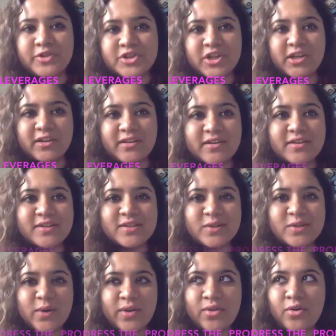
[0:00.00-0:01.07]
for CHAYN.
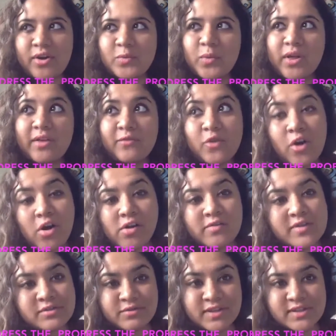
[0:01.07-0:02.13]
So I thought, well, I've got all of
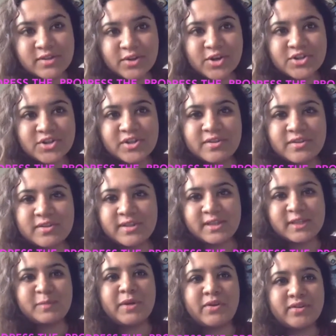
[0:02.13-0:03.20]
this research and this
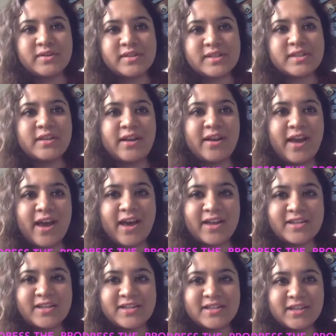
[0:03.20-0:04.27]
experience that I
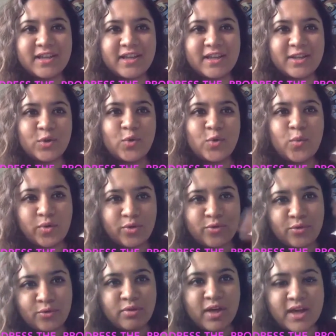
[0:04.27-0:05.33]
had in going
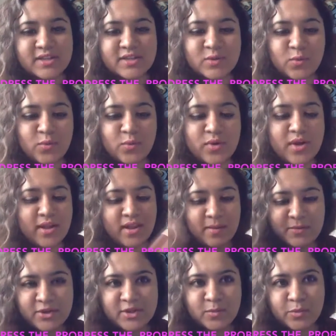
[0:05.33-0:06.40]
through that. So
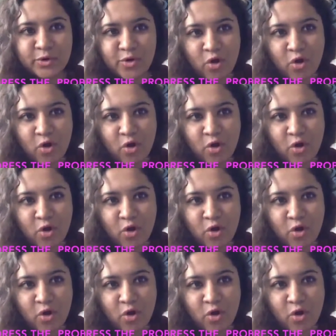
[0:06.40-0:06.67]
let me just